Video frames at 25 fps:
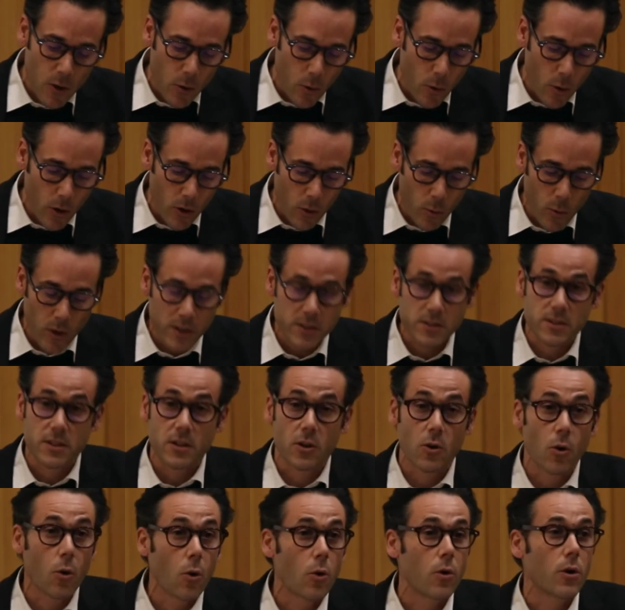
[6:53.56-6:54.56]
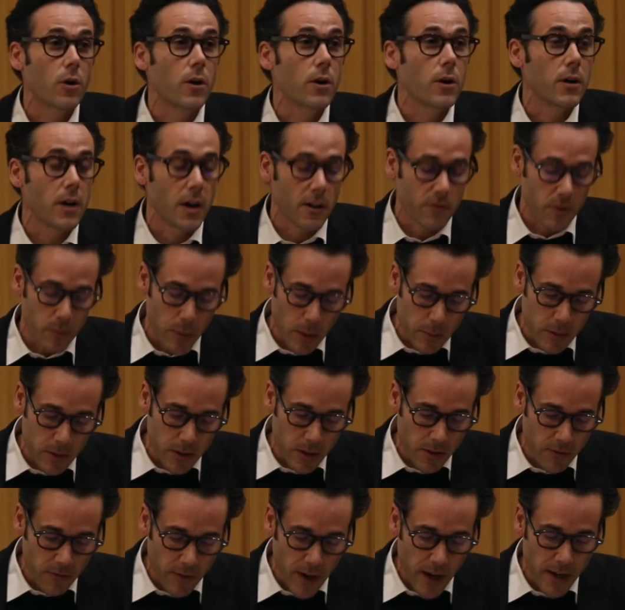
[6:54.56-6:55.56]
or what's the core of a
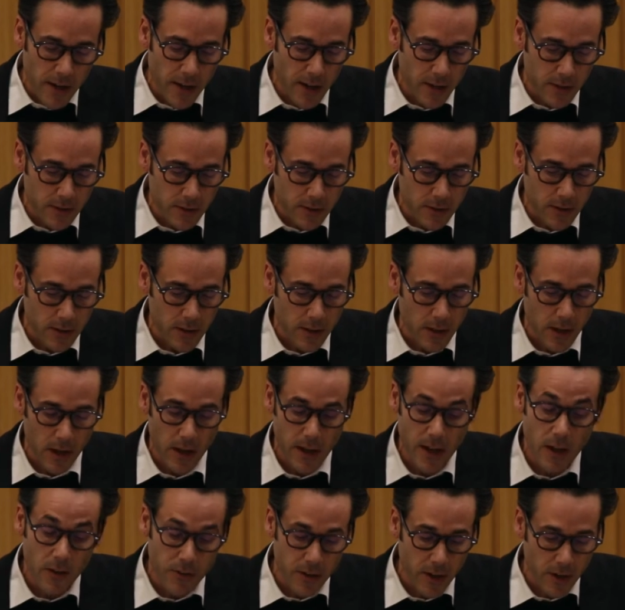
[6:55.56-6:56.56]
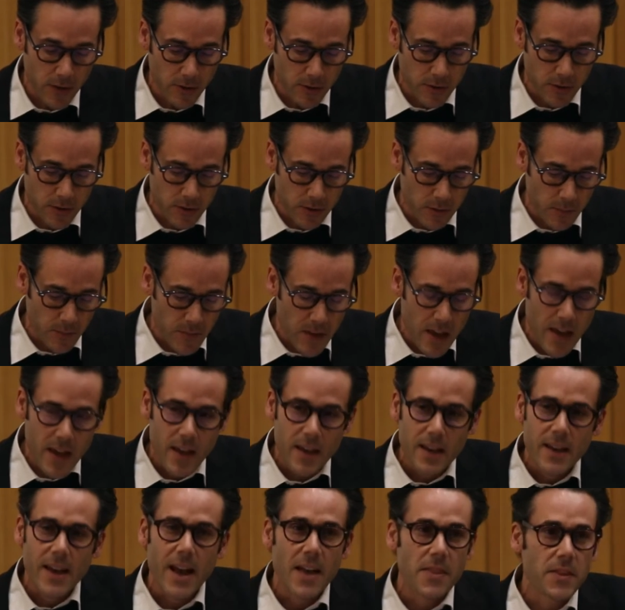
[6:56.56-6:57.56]
publicly financed healthcare system.
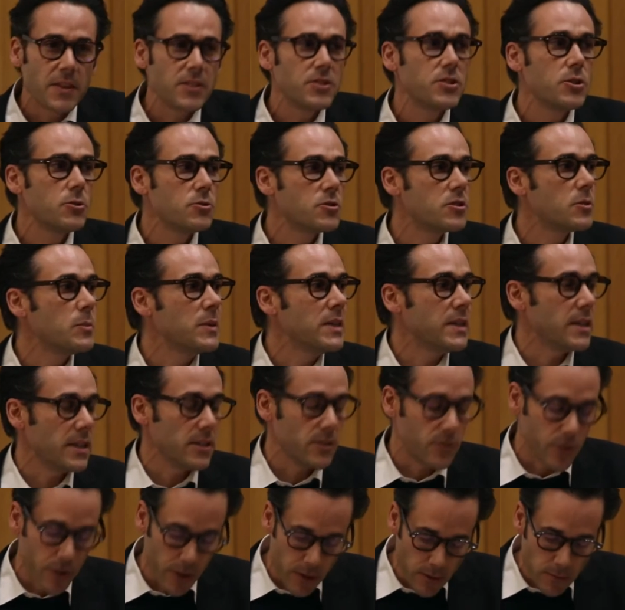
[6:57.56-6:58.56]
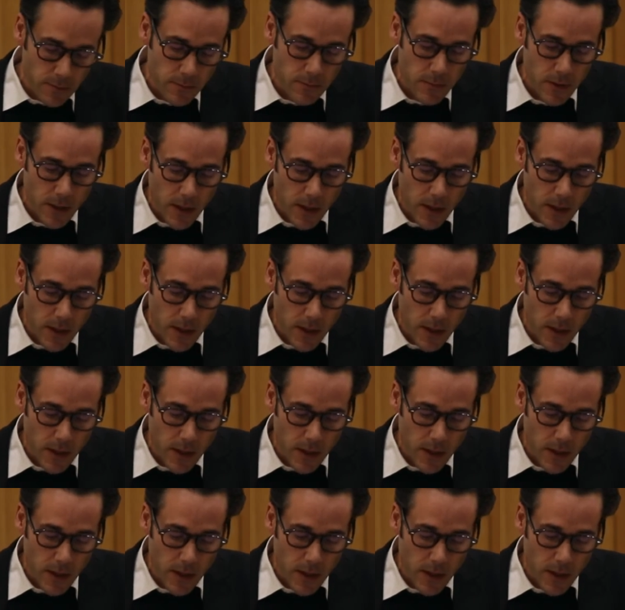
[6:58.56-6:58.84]
And this used to be easier.